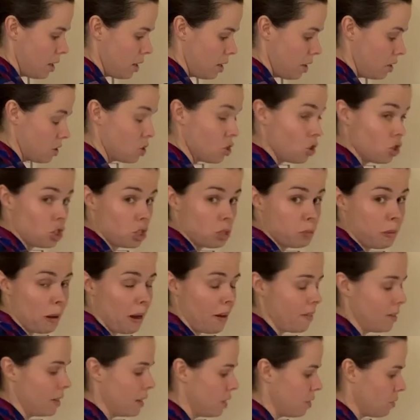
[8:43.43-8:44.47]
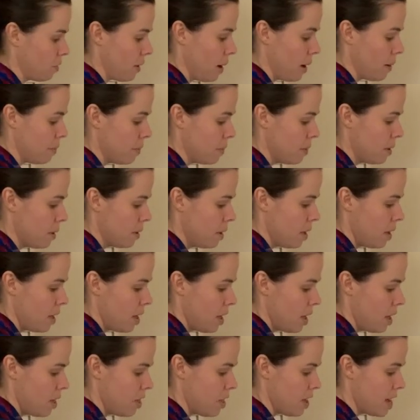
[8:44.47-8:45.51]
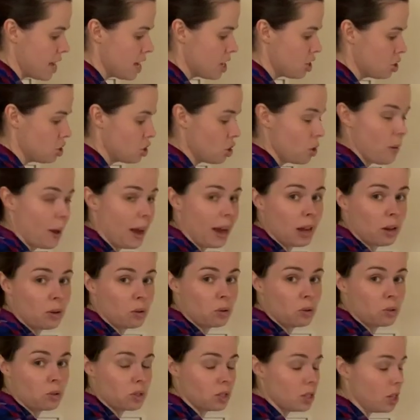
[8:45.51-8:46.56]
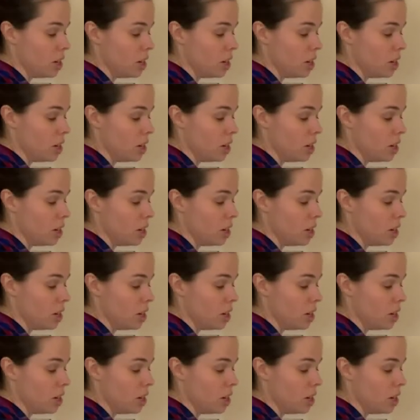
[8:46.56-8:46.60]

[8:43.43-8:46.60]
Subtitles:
such as parallelogram, these 2 angles